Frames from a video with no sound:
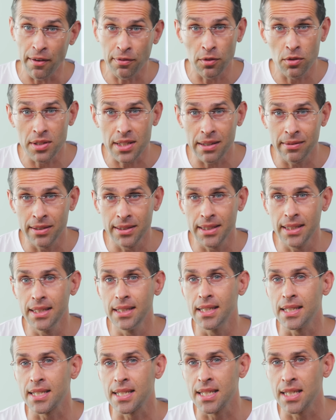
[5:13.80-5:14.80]
iPhone
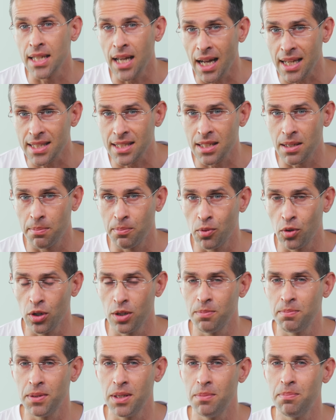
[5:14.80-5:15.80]
17 does not
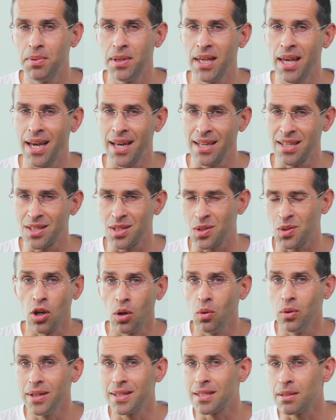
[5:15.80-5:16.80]
support PPS,
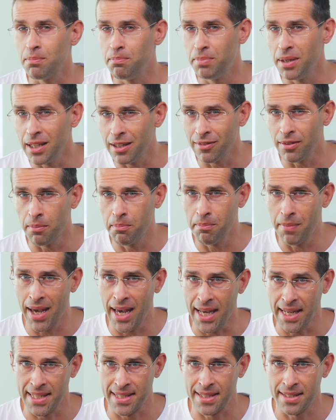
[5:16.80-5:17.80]
so it's a bit of a
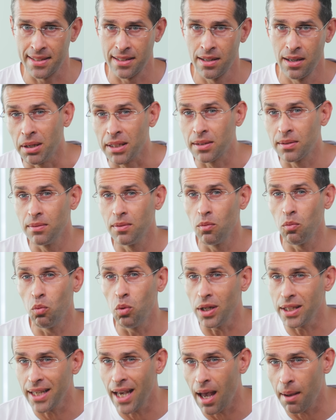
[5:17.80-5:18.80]
mess. But
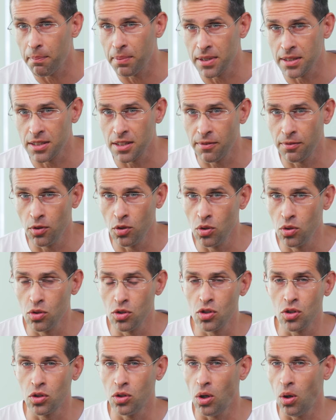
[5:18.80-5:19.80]
what happens if you
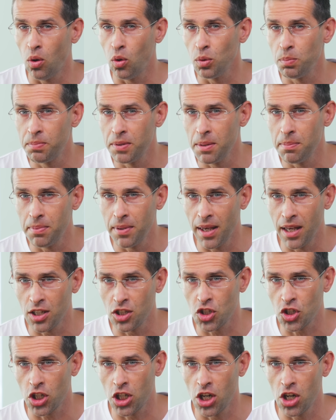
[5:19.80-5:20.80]
use your old
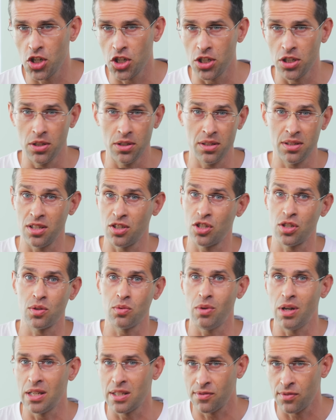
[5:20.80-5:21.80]
PPS charger, such
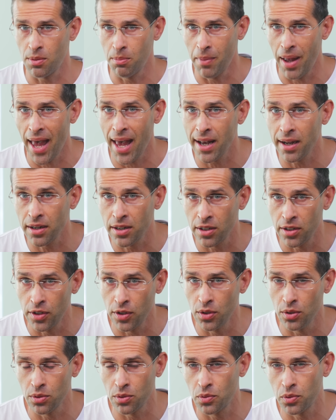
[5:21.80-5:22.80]
as ones from Anker,
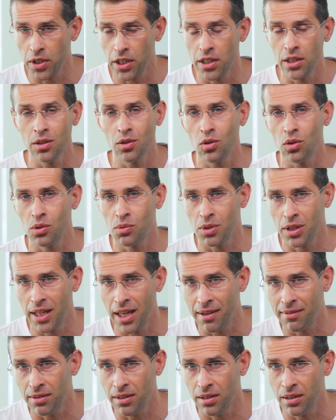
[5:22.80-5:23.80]
Ugreen, or
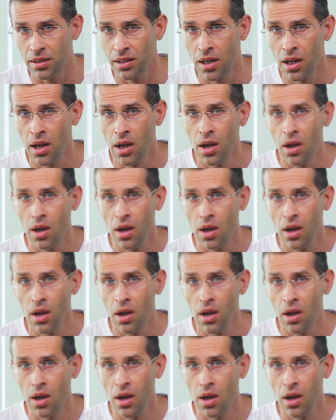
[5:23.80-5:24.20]
whatever?